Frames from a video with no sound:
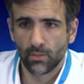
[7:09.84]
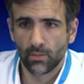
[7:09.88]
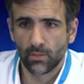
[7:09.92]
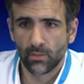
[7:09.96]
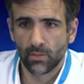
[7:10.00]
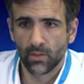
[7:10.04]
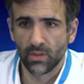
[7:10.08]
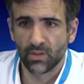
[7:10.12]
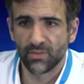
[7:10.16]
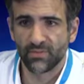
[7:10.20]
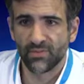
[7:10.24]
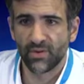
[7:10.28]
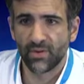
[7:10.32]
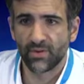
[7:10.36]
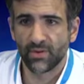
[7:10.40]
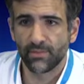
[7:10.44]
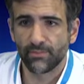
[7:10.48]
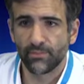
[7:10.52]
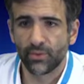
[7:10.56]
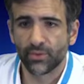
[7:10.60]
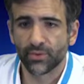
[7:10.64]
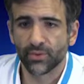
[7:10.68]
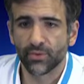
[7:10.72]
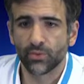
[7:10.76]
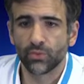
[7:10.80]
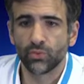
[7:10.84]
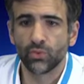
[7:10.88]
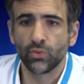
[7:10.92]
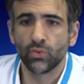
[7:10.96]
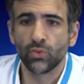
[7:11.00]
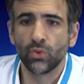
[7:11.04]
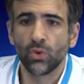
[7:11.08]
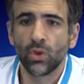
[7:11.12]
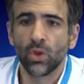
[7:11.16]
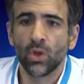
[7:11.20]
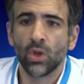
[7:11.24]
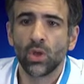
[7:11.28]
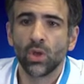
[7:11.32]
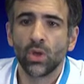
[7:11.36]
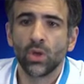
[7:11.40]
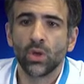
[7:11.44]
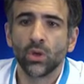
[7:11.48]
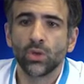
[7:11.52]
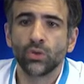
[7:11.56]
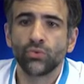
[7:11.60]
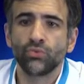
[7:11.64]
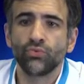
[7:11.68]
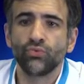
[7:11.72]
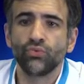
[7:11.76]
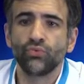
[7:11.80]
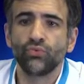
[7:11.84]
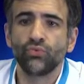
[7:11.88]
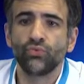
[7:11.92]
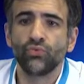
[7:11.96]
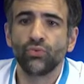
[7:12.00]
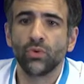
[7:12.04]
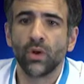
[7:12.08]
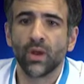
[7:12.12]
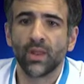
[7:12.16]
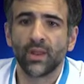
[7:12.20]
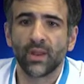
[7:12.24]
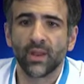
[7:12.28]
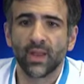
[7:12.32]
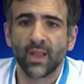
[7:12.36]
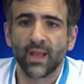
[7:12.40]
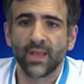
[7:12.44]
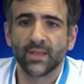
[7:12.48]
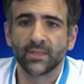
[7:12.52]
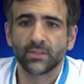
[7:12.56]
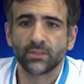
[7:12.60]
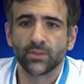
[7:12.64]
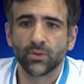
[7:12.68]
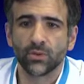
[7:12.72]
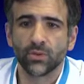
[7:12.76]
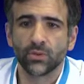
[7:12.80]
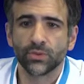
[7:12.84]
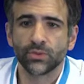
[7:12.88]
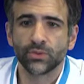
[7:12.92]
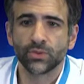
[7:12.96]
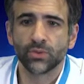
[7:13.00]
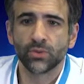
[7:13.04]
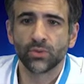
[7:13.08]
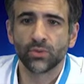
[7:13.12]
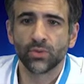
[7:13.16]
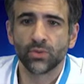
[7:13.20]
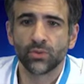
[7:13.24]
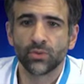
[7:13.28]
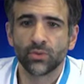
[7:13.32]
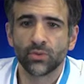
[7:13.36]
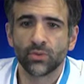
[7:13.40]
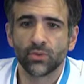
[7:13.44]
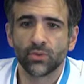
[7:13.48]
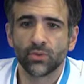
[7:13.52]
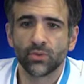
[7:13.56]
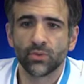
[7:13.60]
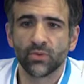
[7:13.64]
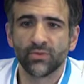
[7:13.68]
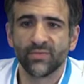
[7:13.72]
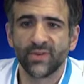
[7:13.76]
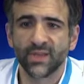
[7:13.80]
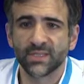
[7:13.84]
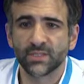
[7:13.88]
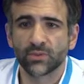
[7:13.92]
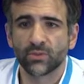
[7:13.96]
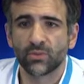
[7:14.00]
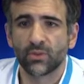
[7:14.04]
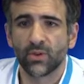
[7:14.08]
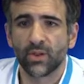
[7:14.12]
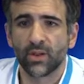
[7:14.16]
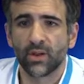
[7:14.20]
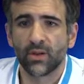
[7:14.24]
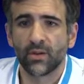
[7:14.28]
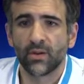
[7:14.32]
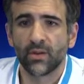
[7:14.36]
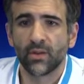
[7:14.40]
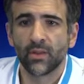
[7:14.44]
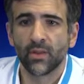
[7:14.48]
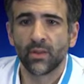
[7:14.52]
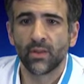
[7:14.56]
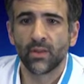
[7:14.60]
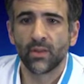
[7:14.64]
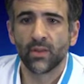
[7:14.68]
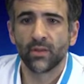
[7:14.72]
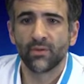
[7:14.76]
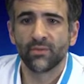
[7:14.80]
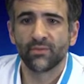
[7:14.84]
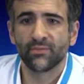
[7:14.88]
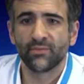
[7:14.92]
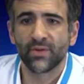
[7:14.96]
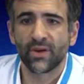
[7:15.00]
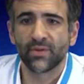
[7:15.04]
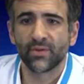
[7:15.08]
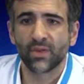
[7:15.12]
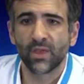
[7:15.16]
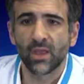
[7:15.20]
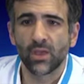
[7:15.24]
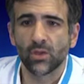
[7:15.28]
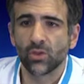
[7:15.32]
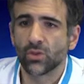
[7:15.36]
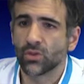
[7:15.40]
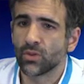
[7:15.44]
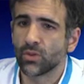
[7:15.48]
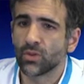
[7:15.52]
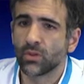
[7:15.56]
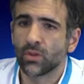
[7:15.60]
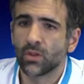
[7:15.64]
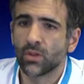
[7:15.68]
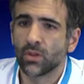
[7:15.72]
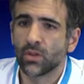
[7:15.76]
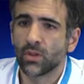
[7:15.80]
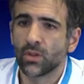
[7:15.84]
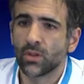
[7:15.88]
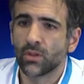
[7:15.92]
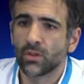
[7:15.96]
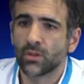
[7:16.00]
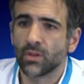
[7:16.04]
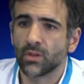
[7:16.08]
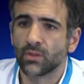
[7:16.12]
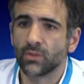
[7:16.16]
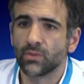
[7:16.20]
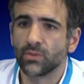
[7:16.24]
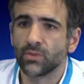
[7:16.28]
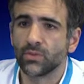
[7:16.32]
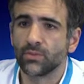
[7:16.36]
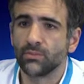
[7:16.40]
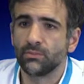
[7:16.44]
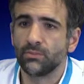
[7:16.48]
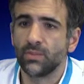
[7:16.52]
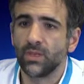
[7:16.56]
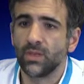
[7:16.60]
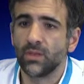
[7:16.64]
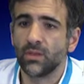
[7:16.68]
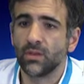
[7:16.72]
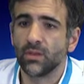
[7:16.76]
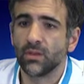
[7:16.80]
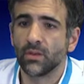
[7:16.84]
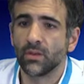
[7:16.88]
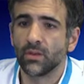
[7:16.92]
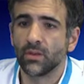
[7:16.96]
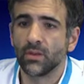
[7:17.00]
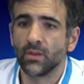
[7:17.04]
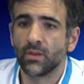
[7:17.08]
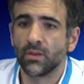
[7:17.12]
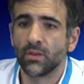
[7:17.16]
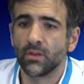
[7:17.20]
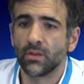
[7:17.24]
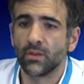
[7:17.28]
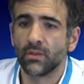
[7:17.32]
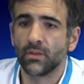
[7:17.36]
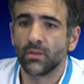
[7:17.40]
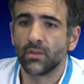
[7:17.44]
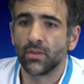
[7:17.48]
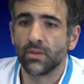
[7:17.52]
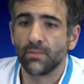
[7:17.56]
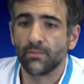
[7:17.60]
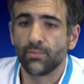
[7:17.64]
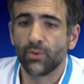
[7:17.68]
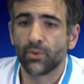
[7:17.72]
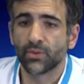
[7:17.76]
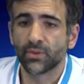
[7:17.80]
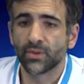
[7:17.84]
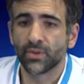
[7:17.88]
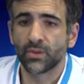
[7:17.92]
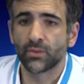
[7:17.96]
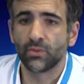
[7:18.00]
It's very important to analyze also the vascular variation that could be important